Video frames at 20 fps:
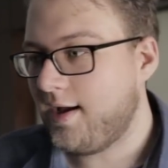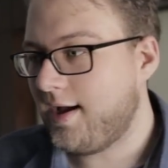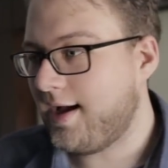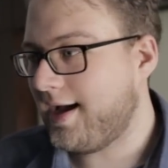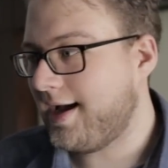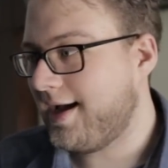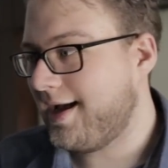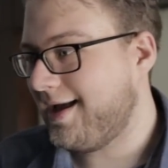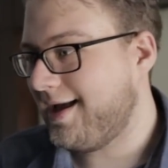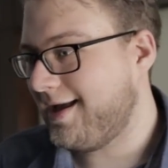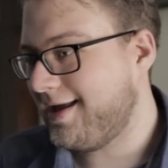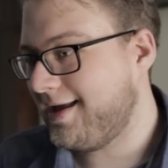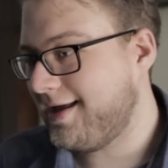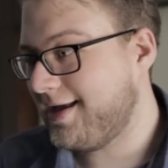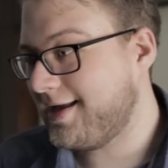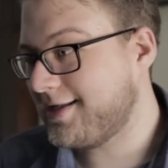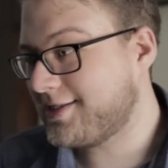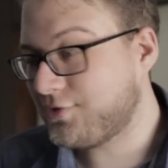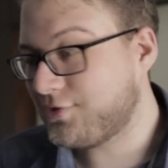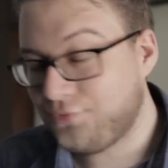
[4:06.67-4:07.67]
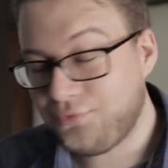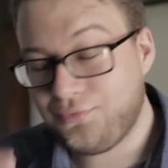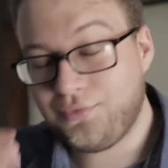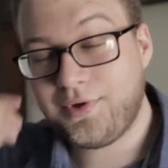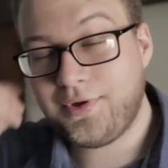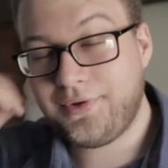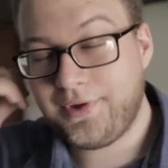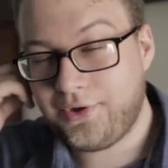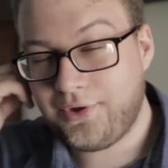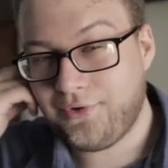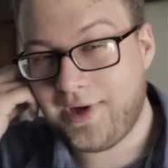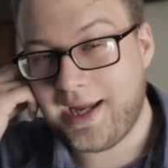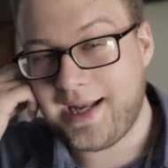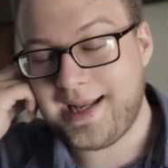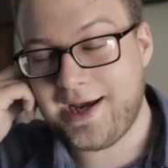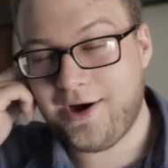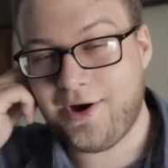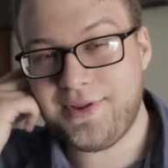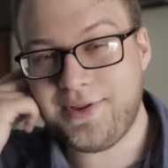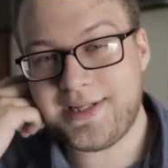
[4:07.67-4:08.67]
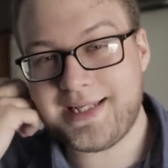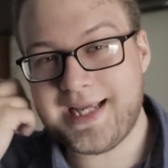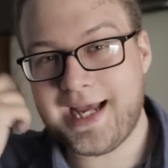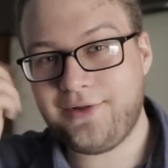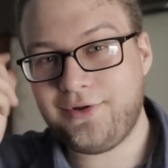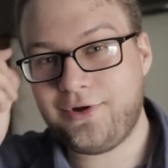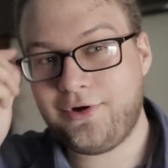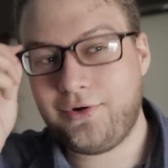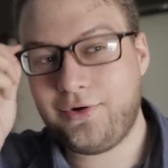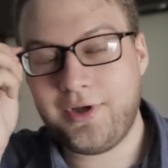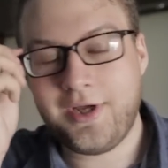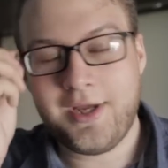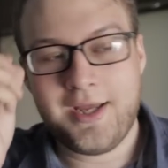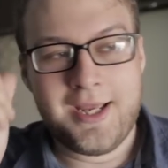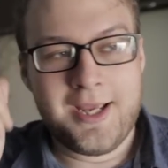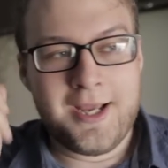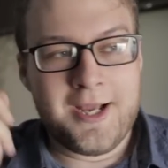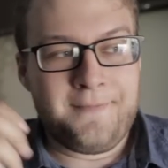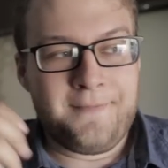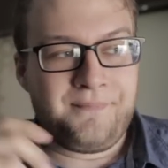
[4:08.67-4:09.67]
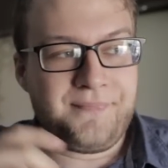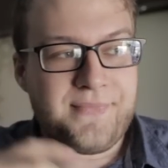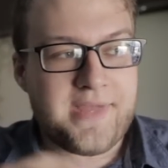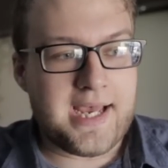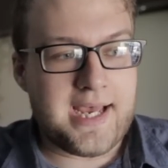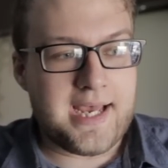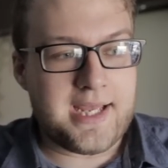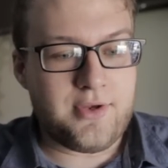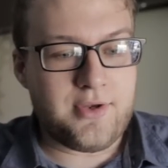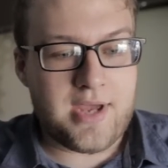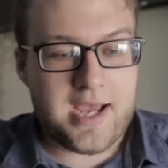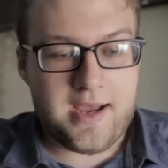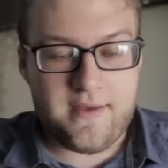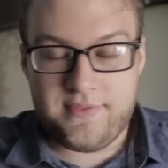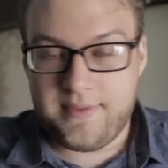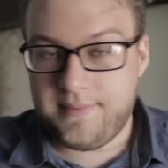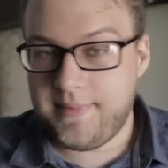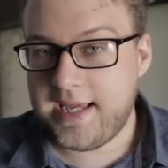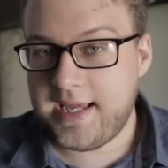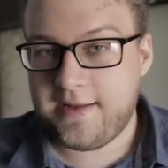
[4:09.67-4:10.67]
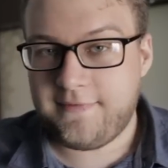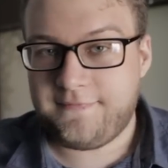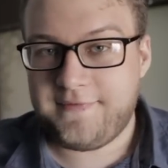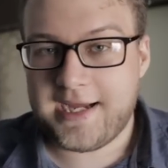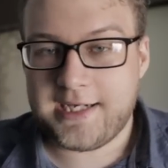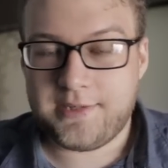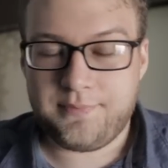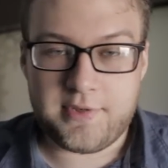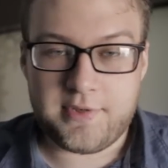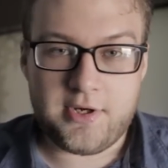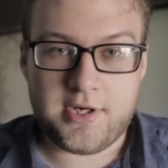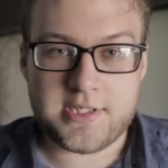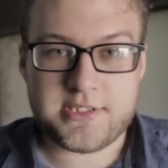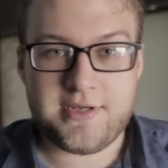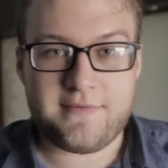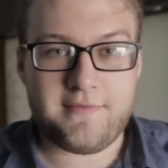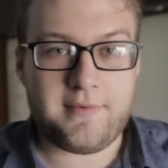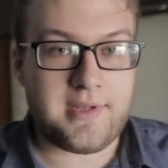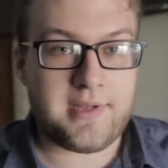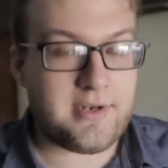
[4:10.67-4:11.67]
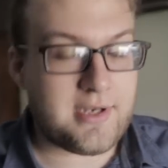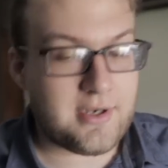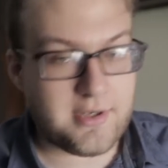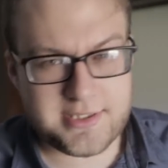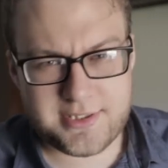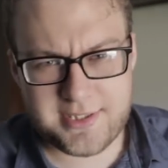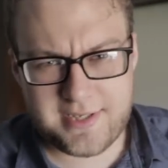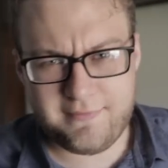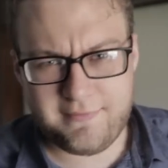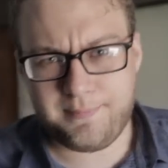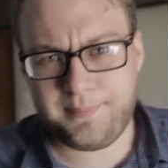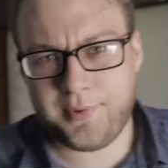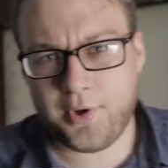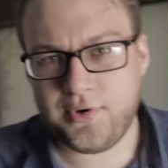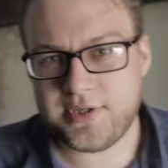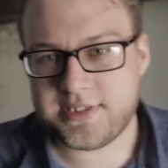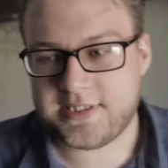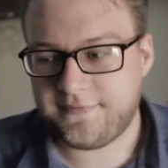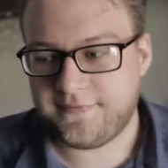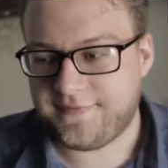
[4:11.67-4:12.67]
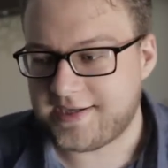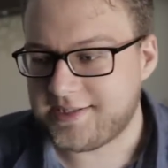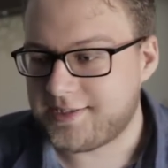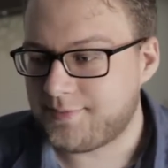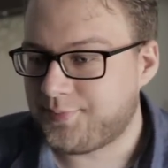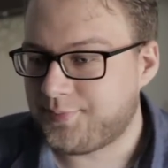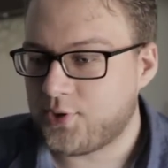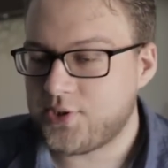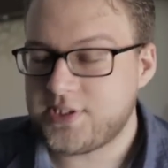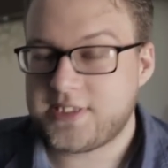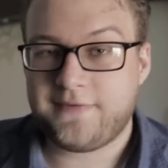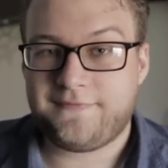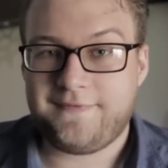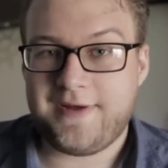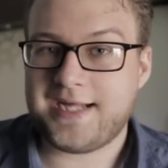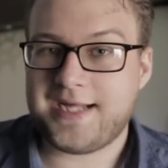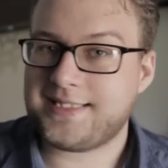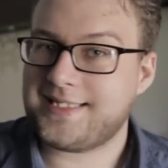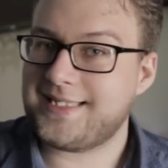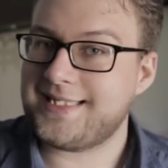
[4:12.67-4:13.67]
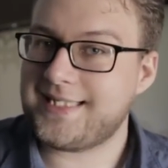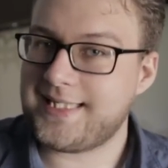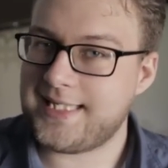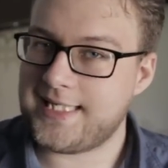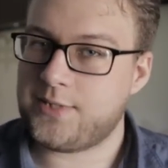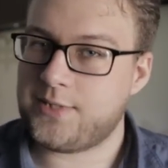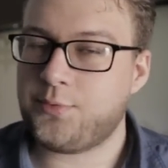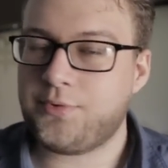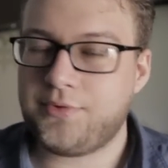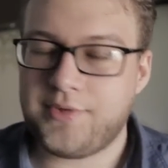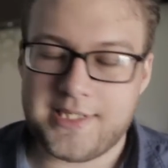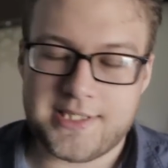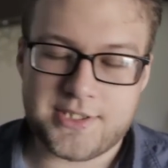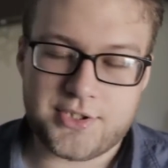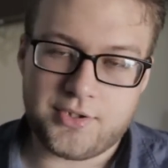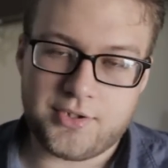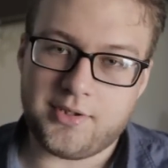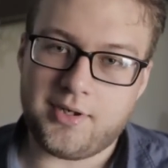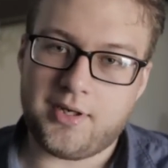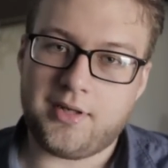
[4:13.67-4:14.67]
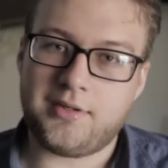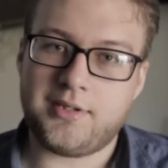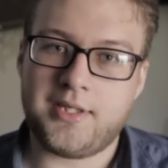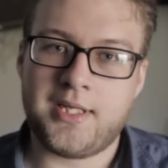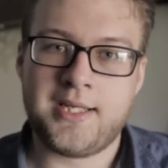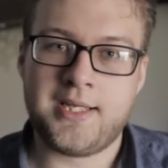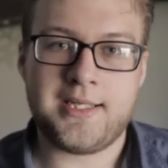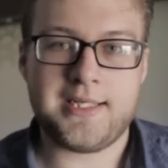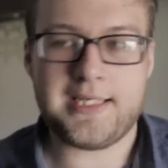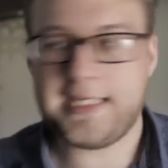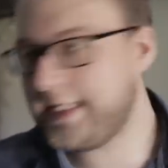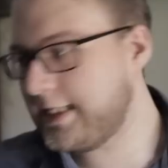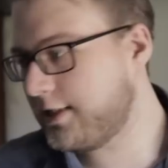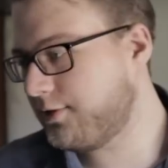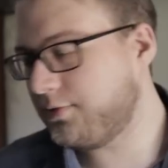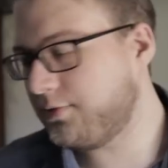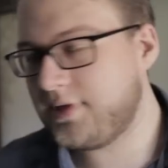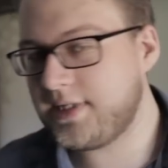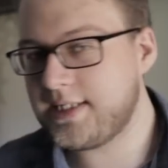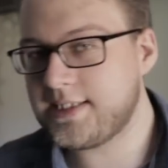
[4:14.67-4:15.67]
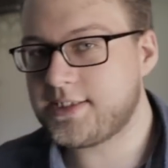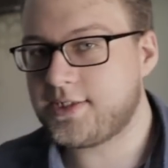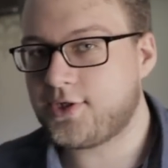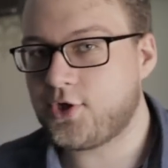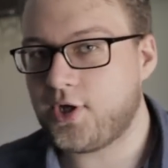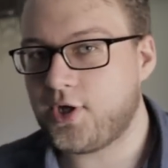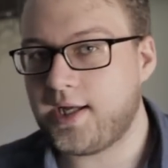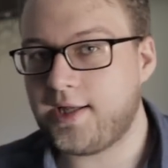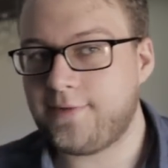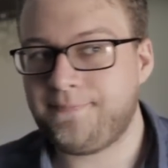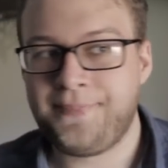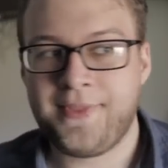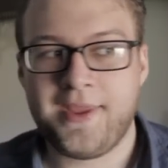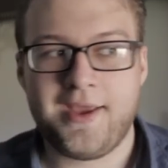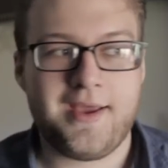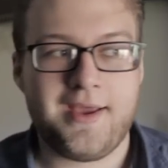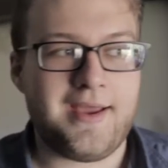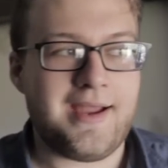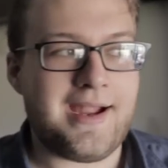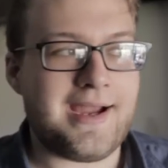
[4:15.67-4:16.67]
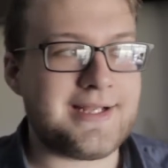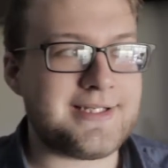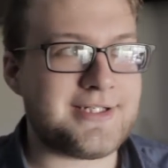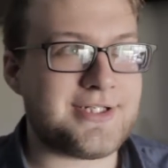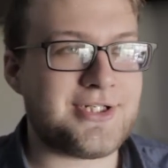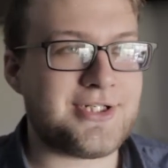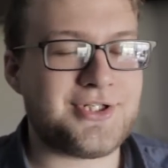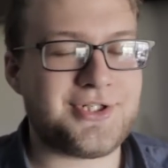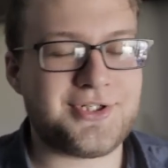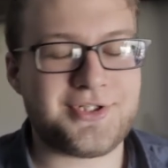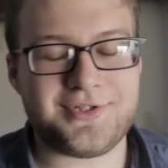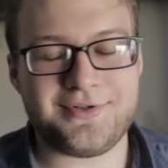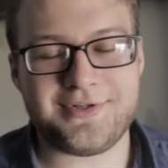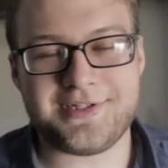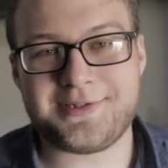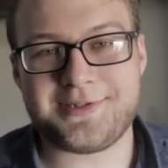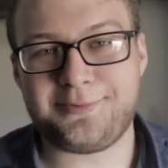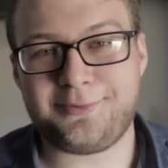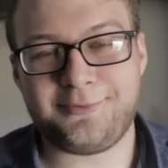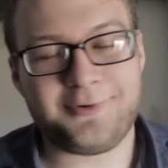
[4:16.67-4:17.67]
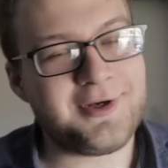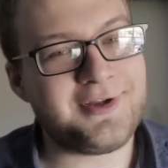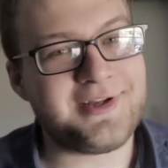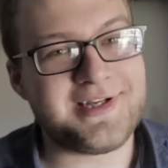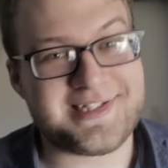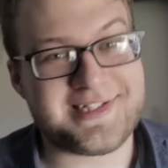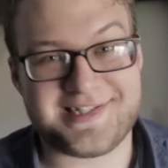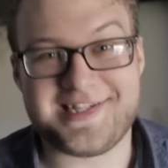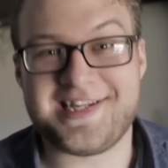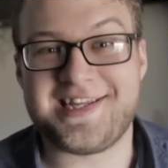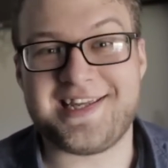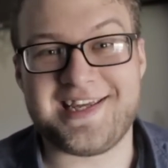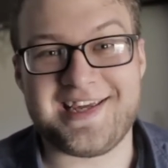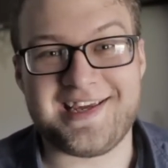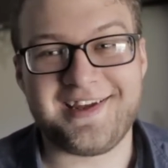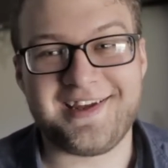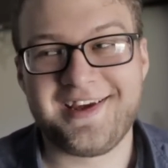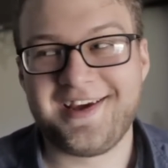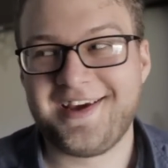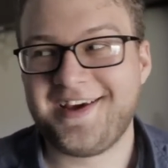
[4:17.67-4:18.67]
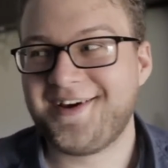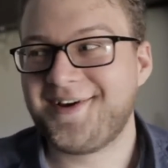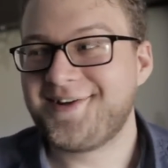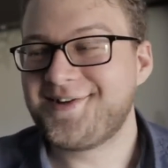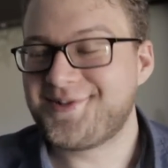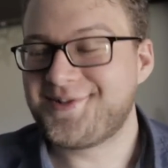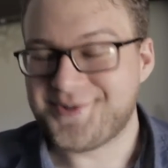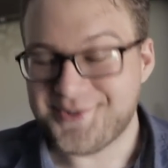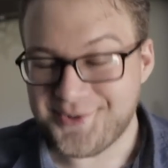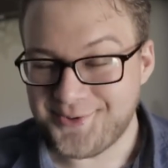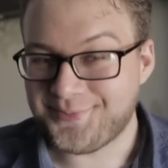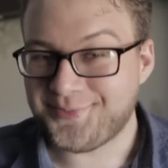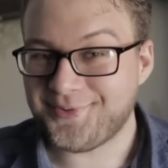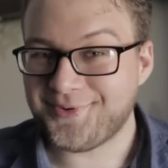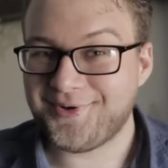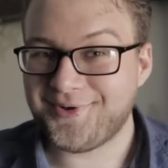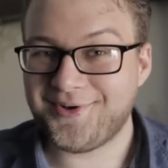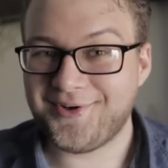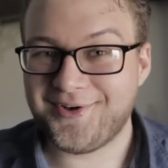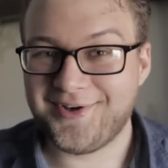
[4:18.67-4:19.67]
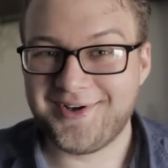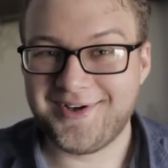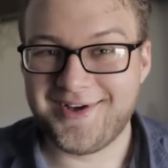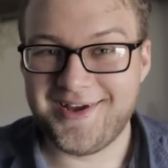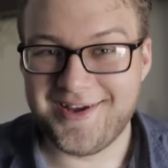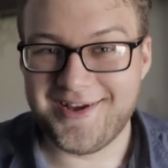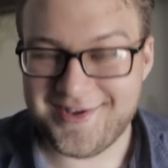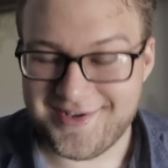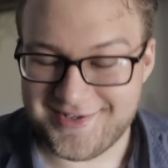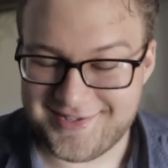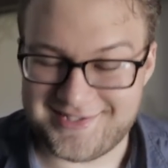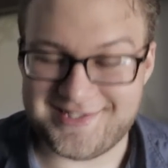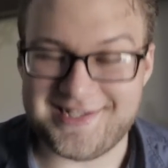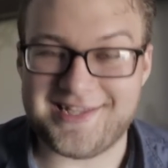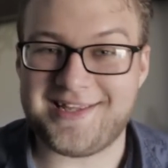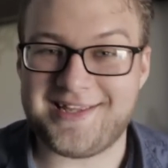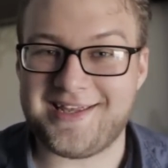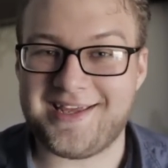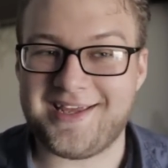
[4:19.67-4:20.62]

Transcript: Uh, it's really great. Now on the download, uh, you have the main effect, but you also have a, you also have a bonus effect. The bonus effect equally as strong, equally as good. It is it's really sneaky, super sneaky.